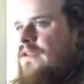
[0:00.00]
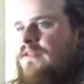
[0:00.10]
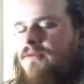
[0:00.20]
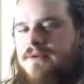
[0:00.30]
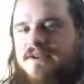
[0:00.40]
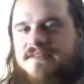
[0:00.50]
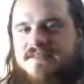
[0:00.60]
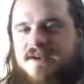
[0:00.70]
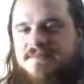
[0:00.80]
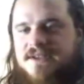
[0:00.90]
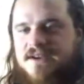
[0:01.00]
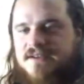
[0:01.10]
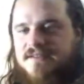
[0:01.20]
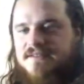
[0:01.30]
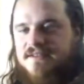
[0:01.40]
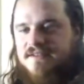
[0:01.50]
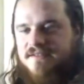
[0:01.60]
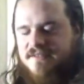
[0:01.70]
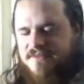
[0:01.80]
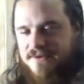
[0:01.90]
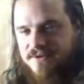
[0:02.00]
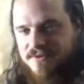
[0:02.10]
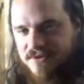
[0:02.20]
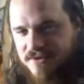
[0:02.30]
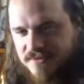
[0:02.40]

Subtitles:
So we're gonna stop there so that we don't go